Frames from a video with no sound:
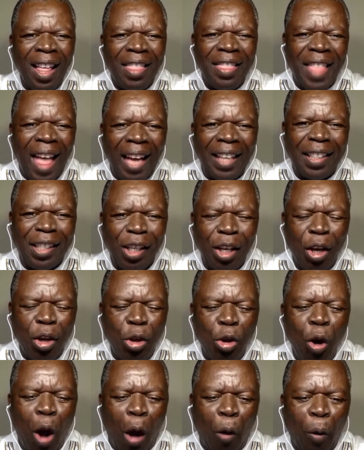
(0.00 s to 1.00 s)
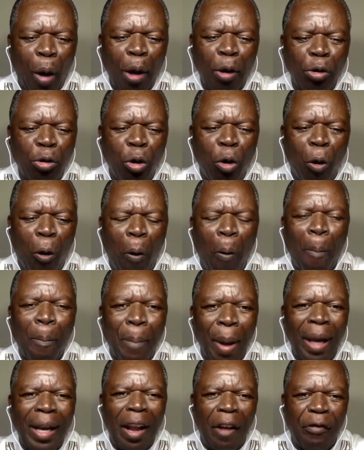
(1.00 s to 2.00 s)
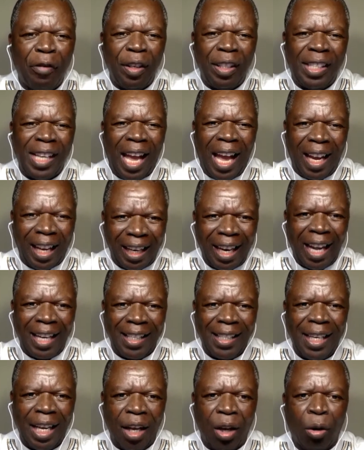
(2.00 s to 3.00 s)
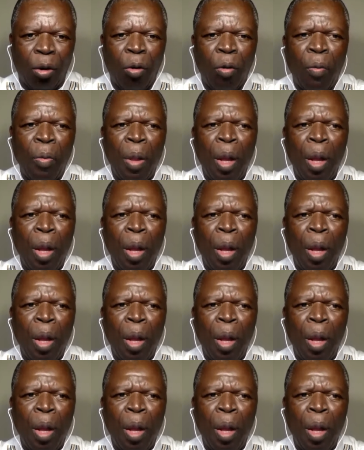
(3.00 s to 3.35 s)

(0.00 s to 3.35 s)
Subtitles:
that you are going to benefit a great deal.